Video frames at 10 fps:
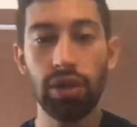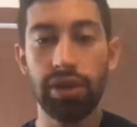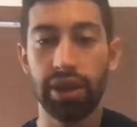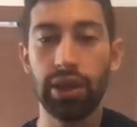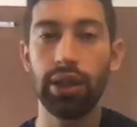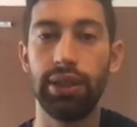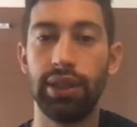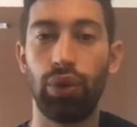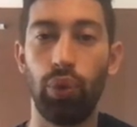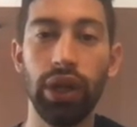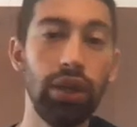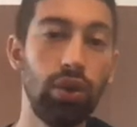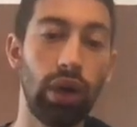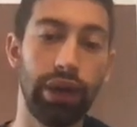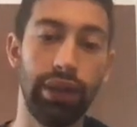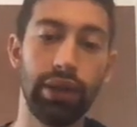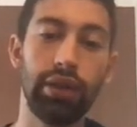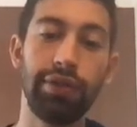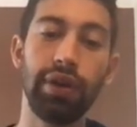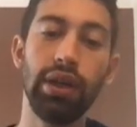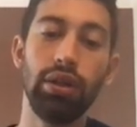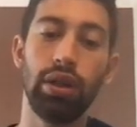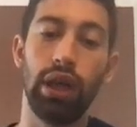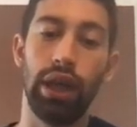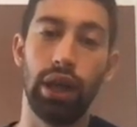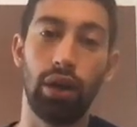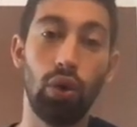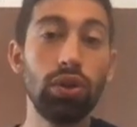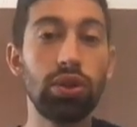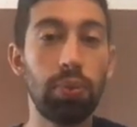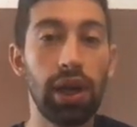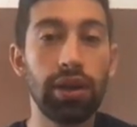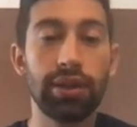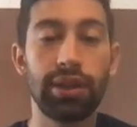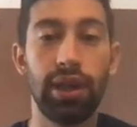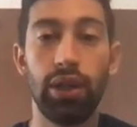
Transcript: thing is that we need to identify uh, good suppliers.